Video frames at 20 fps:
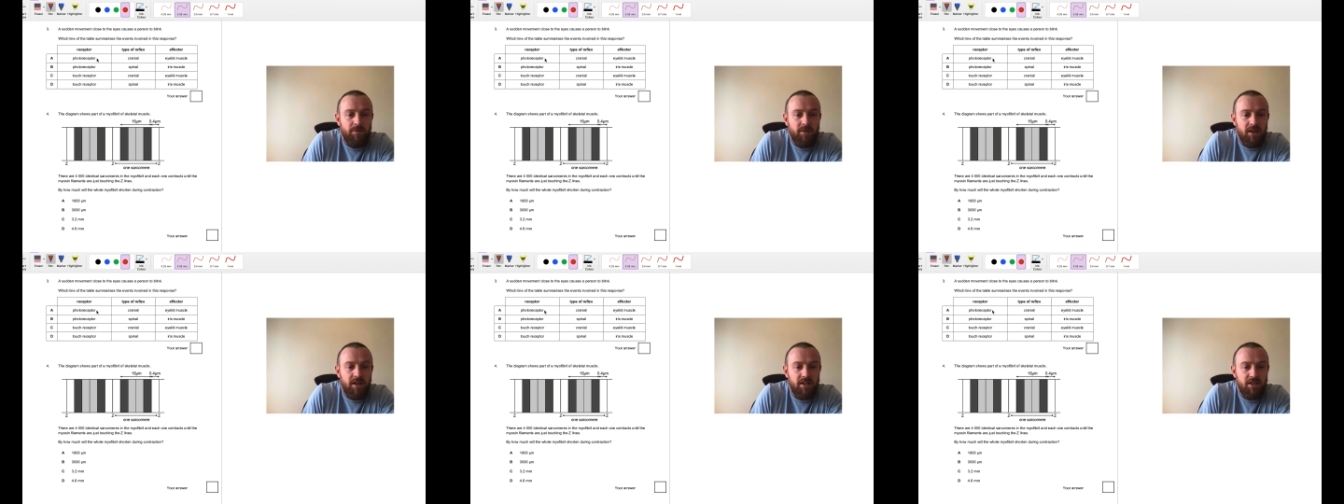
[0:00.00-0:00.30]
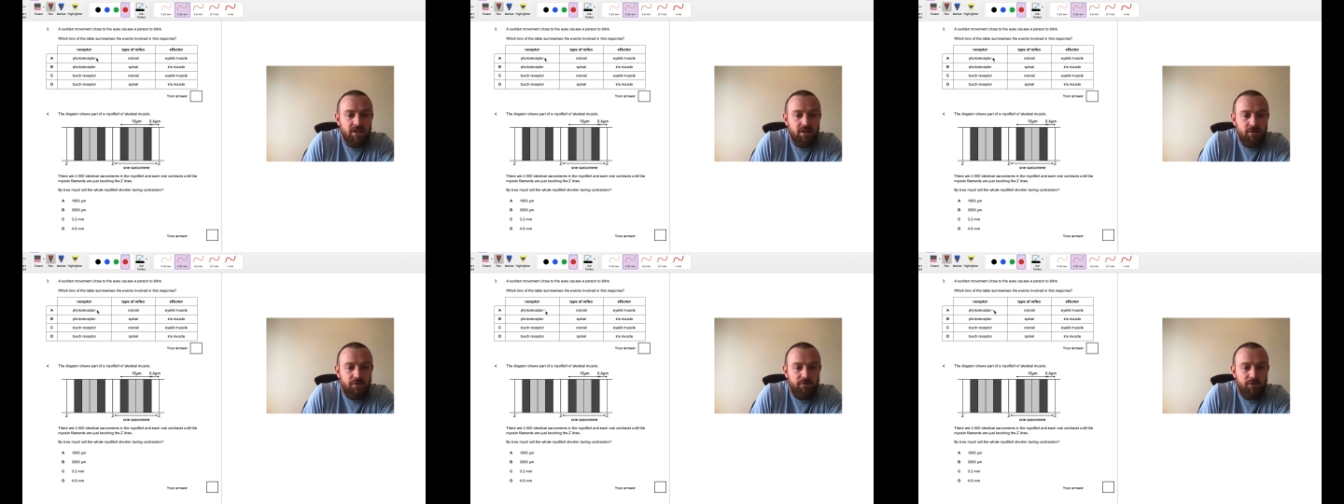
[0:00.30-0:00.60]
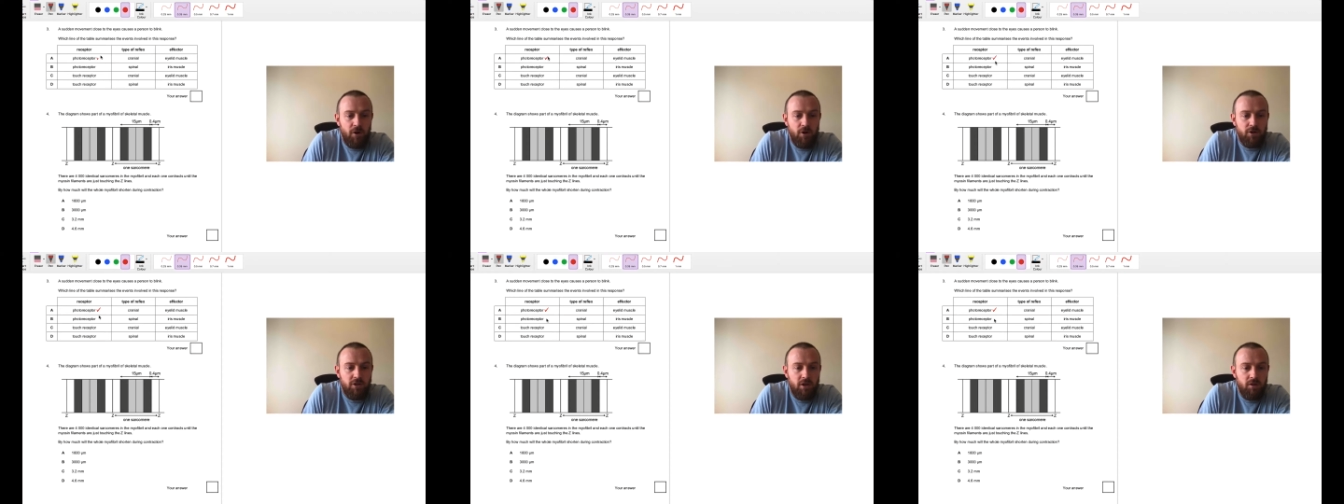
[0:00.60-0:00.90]
It's a
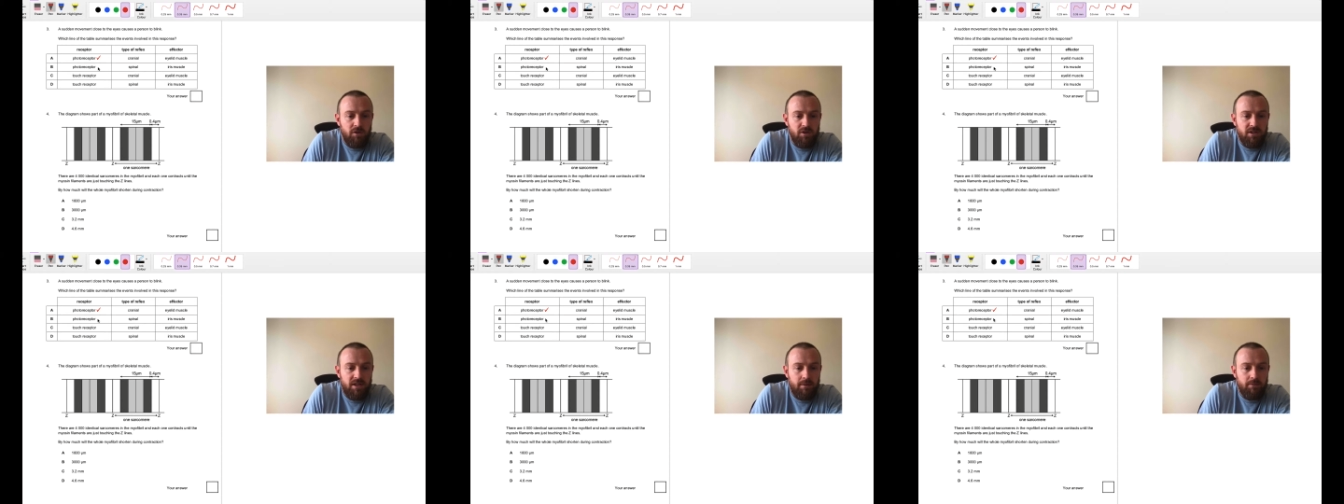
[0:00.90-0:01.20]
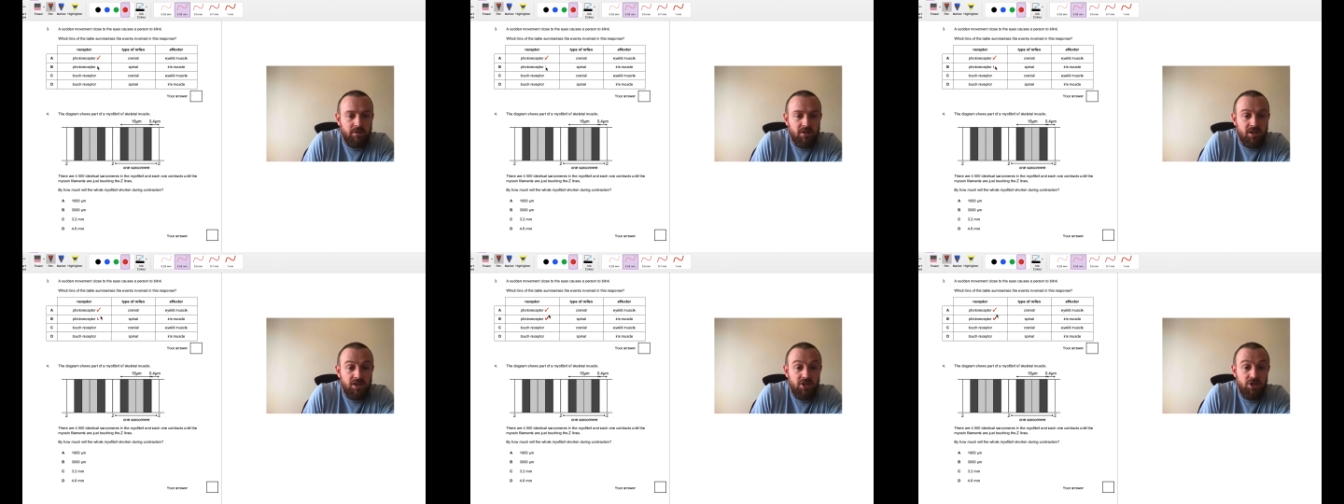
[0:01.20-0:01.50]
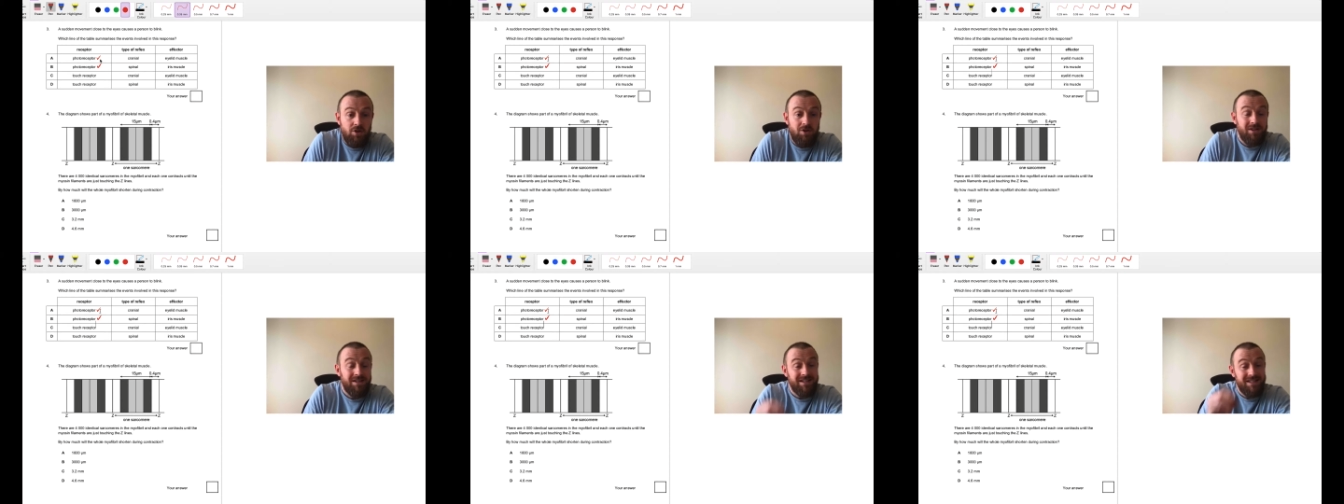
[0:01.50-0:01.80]
photoreceptor because
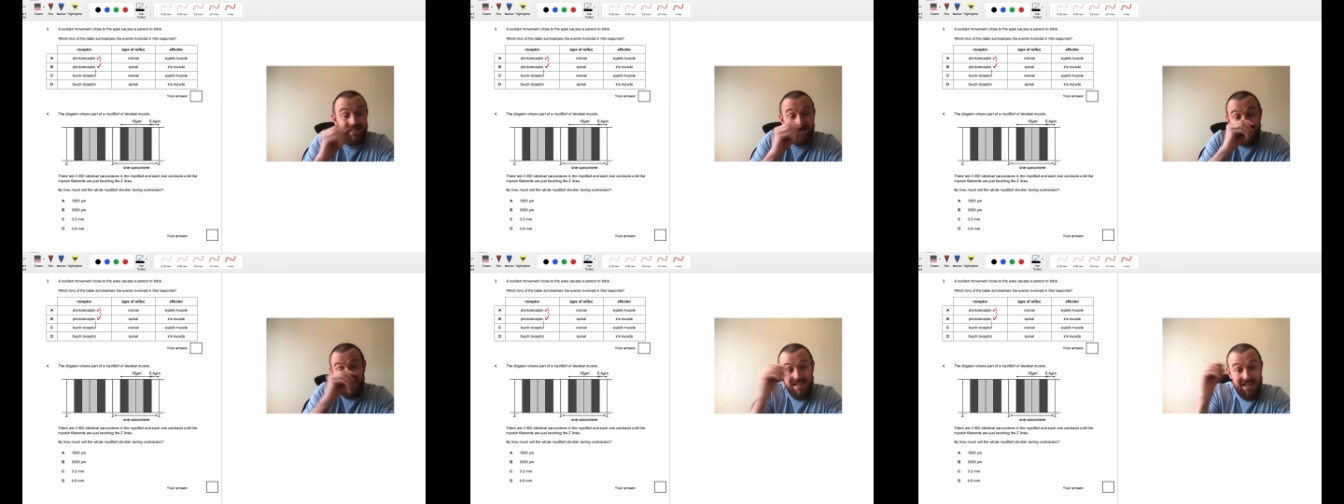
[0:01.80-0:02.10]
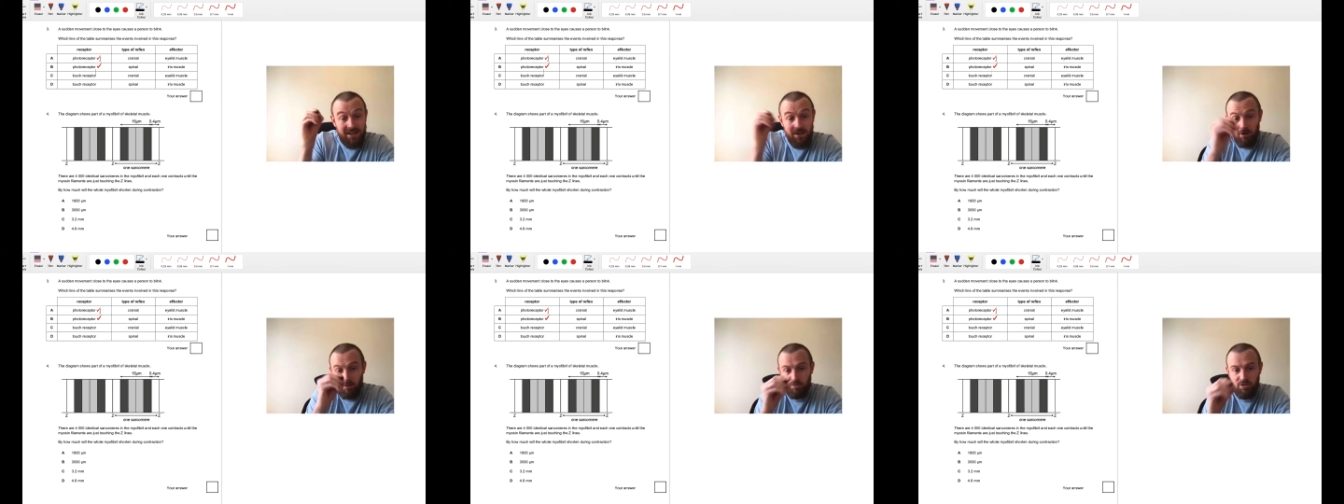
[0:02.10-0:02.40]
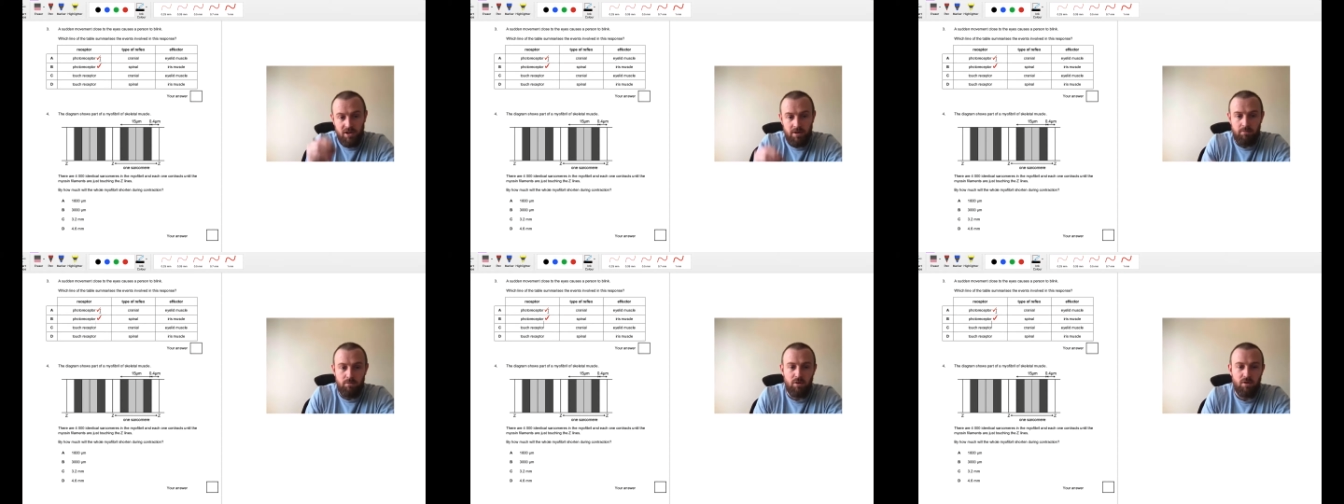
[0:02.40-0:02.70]
you can see the
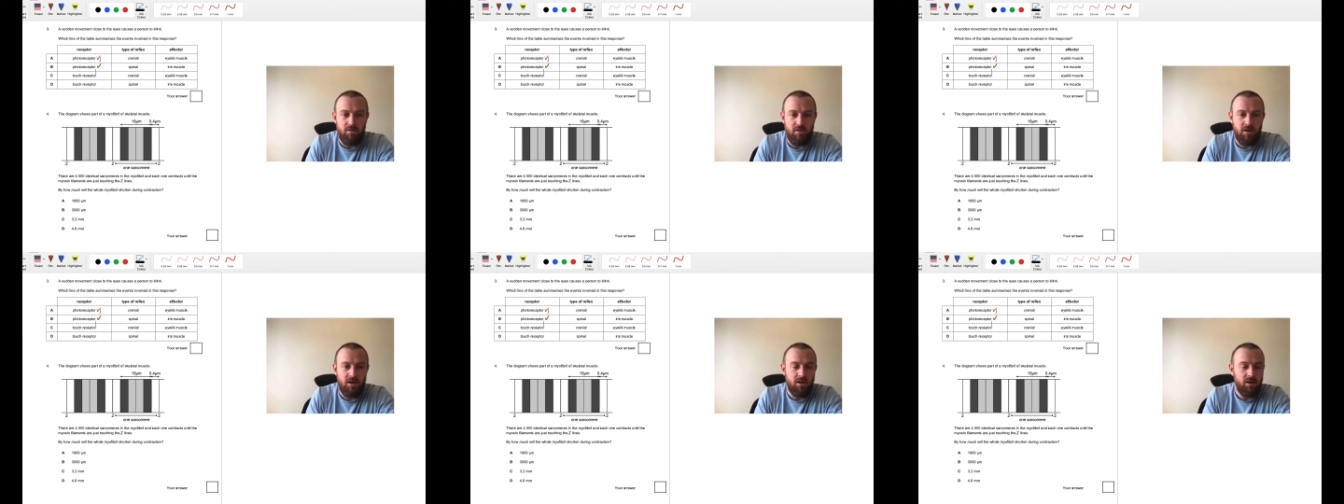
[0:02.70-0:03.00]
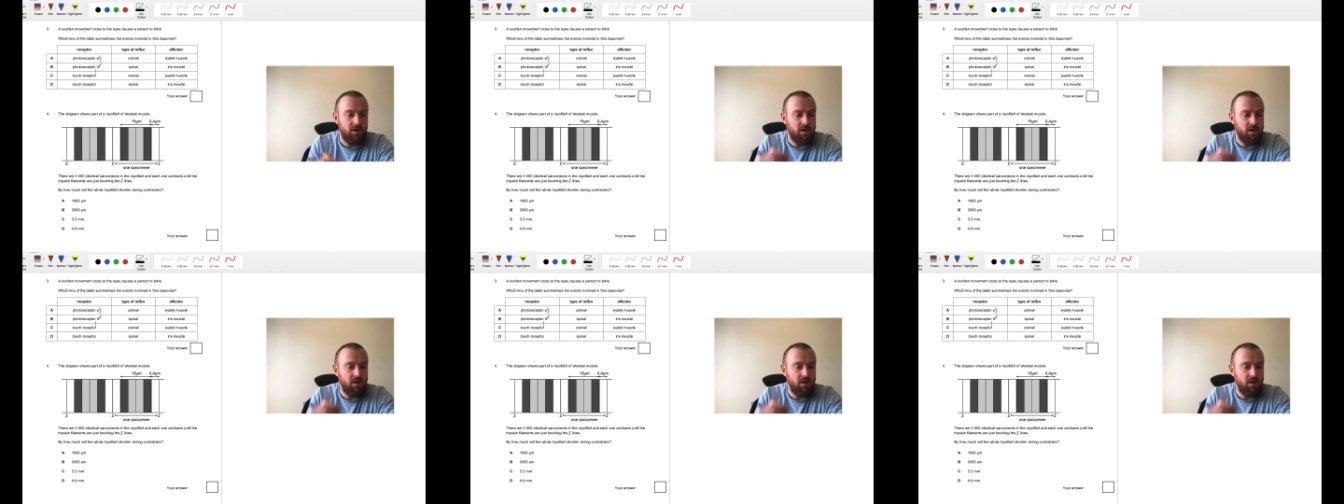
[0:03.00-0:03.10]
object moving.